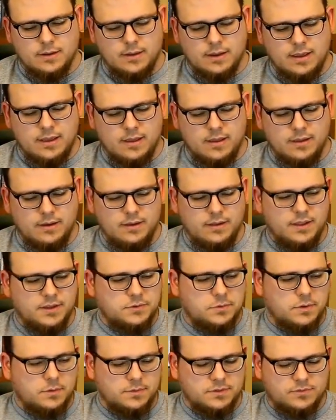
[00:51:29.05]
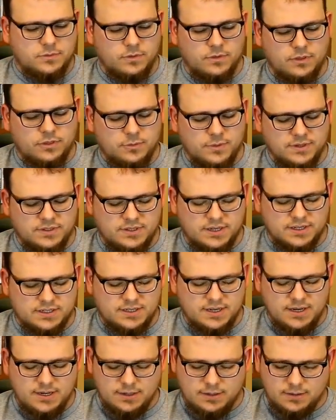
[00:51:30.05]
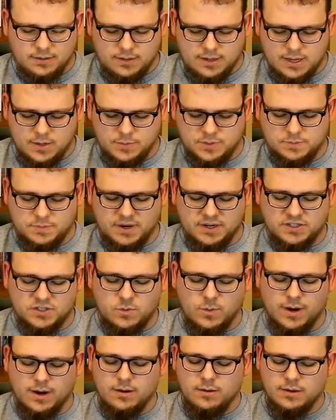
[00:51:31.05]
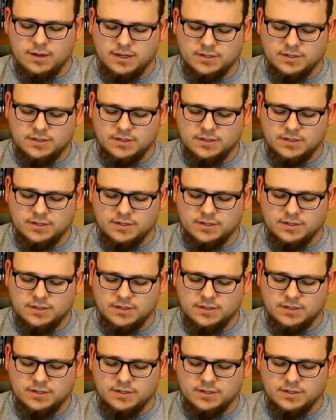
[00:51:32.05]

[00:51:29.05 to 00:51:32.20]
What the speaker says: and this one was for the 360, and it was by Square.